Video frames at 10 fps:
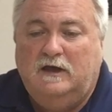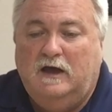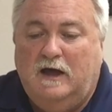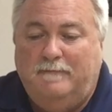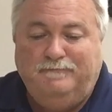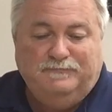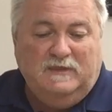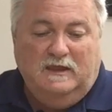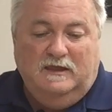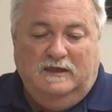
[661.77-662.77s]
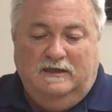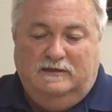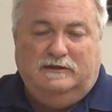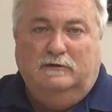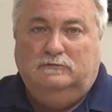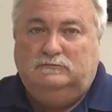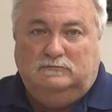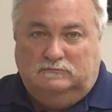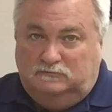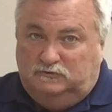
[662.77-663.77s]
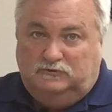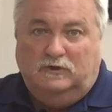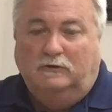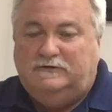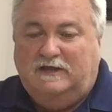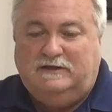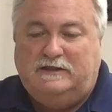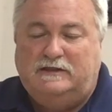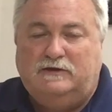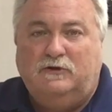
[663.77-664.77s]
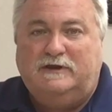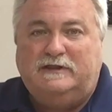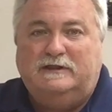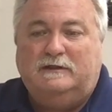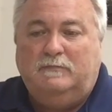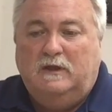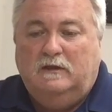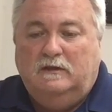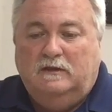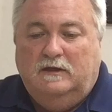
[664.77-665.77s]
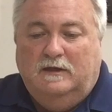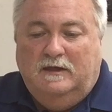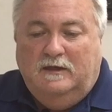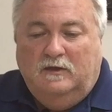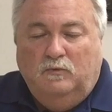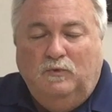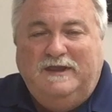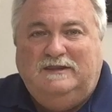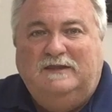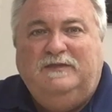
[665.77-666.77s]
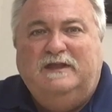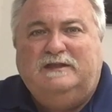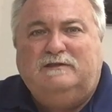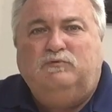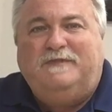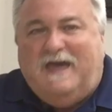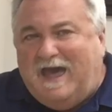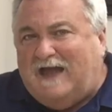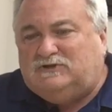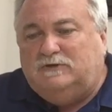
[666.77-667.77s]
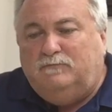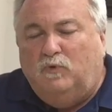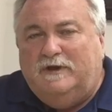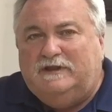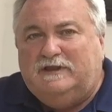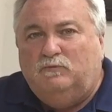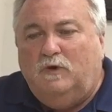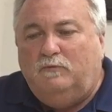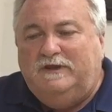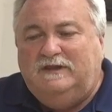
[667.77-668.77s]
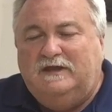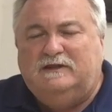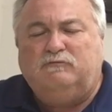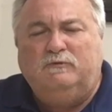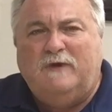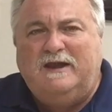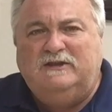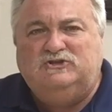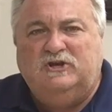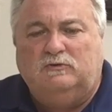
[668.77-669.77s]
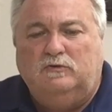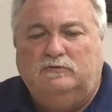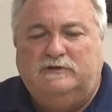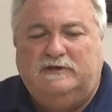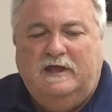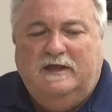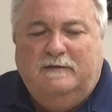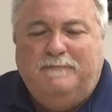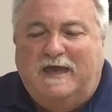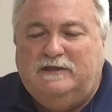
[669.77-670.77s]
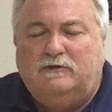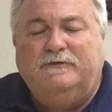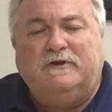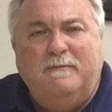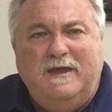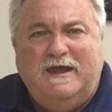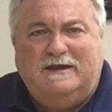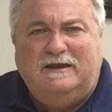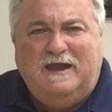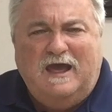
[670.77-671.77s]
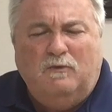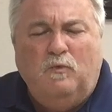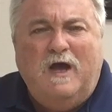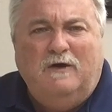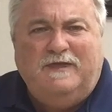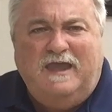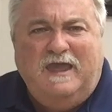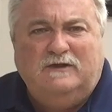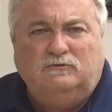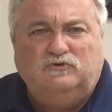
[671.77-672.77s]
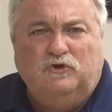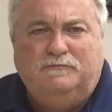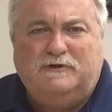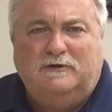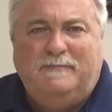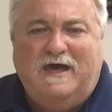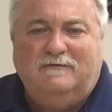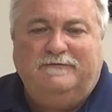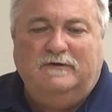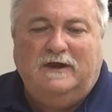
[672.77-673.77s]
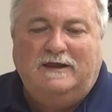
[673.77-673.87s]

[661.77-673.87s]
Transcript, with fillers: Um, so don't take this as a criticism. We did this with action points. And what we did is we rated generals based on the command and how well they handled troops on a battlefield.